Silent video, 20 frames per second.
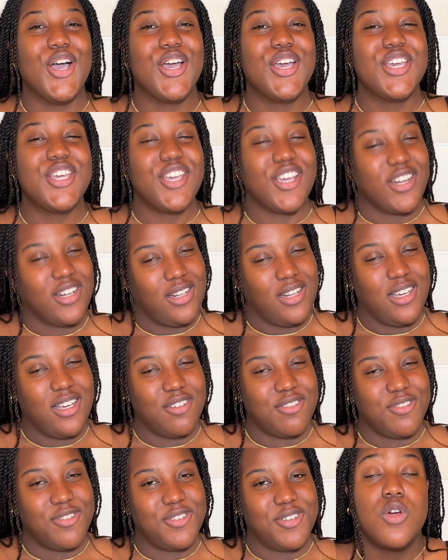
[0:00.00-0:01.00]
you're gonna
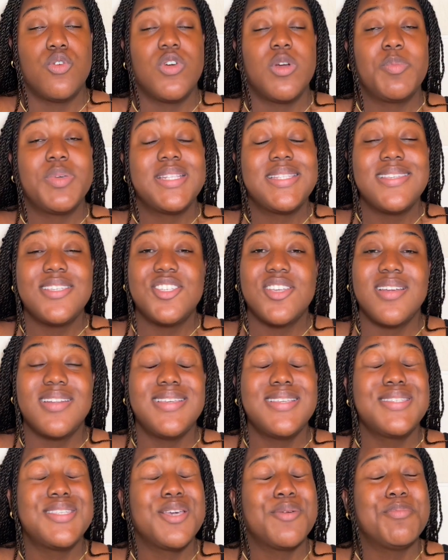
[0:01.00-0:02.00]
laugh. Repetition
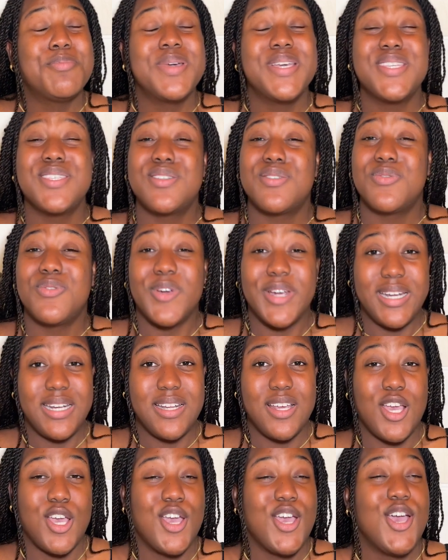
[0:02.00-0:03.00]
is your best friend.
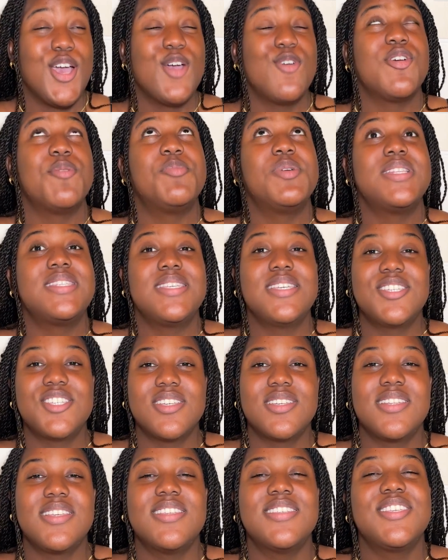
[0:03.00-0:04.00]

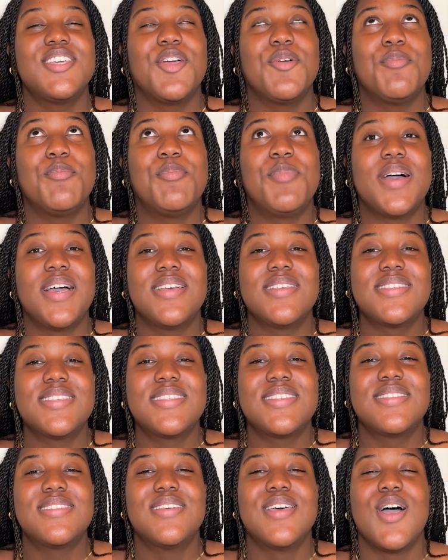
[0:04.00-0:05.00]
Repetition is your
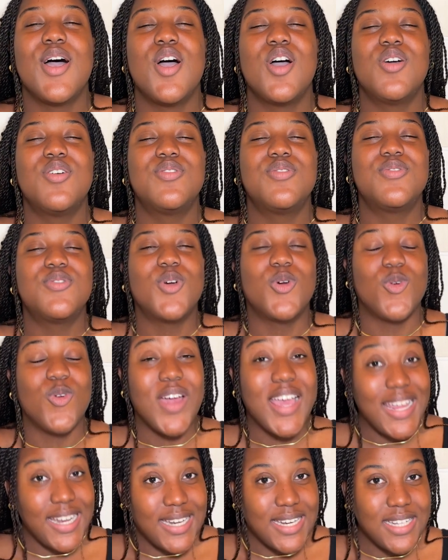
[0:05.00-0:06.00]
best
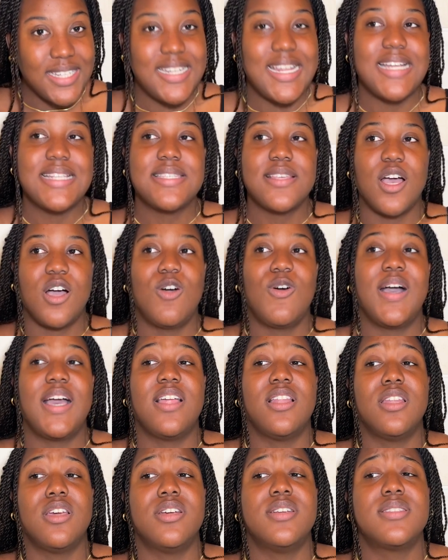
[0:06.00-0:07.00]
friend. That's how I
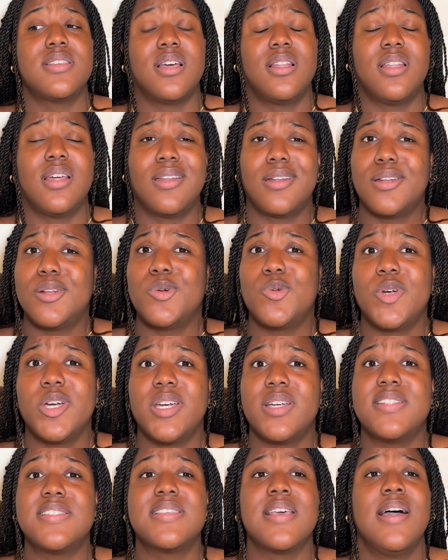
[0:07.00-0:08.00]
learned a lot of the
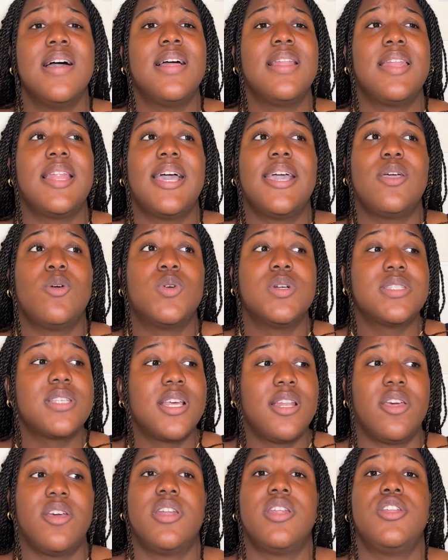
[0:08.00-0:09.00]
words. Like once I
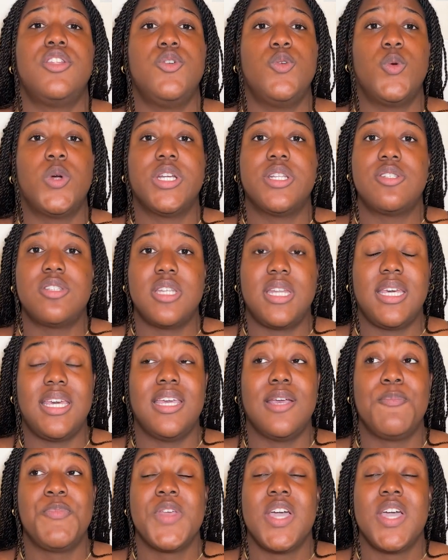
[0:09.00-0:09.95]
learn a new word today,